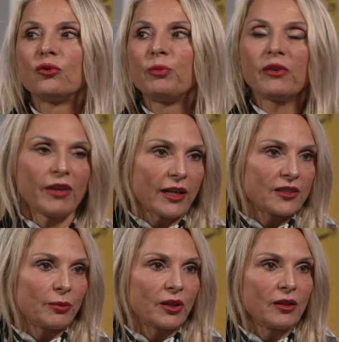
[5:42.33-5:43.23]
to be
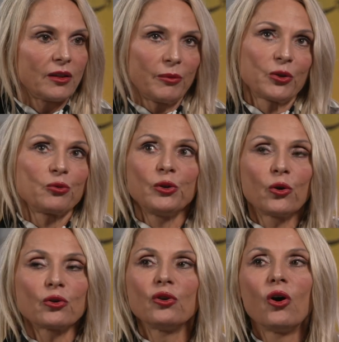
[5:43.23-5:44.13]
flexible because we
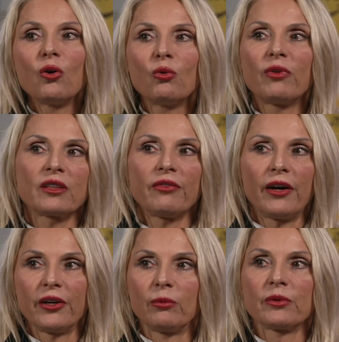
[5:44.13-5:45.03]
don't know what
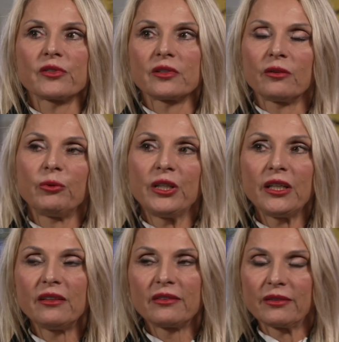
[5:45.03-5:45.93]
variables we
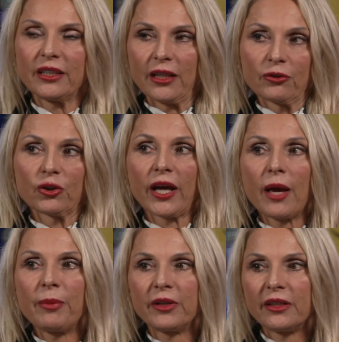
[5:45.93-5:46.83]
need are going to
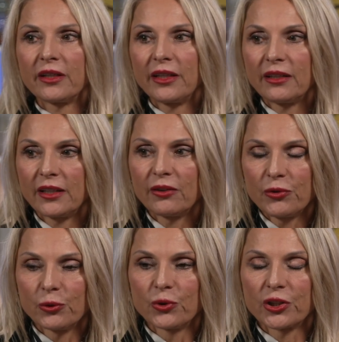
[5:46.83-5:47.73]
happen in a, in, a, in a
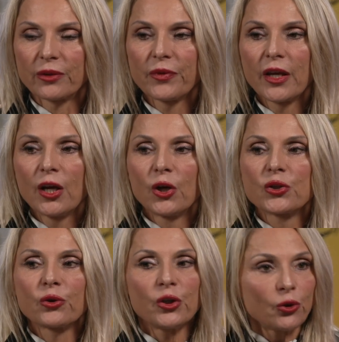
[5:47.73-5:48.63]
future.
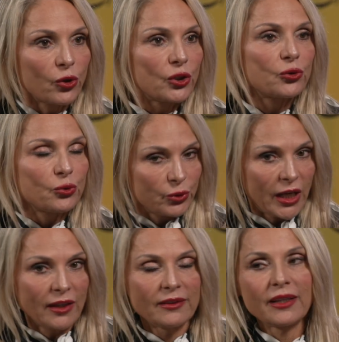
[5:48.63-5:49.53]
So in order to do
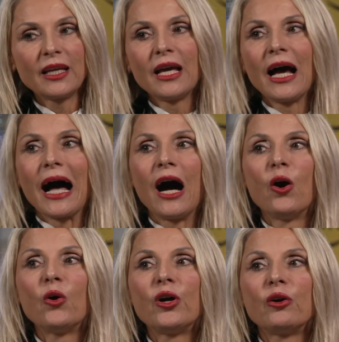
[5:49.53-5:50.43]
that,
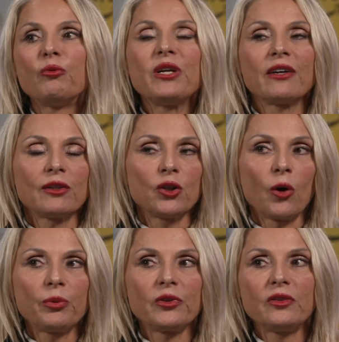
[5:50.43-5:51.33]
our we have
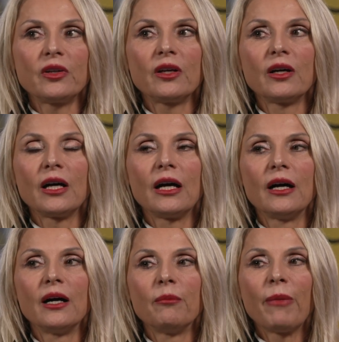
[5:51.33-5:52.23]
adopted uh,
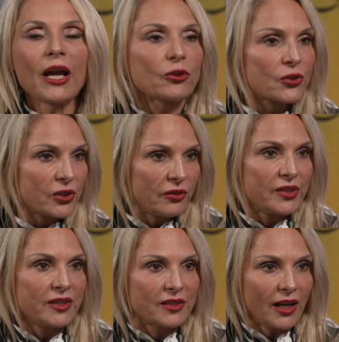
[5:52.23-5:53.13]
microservices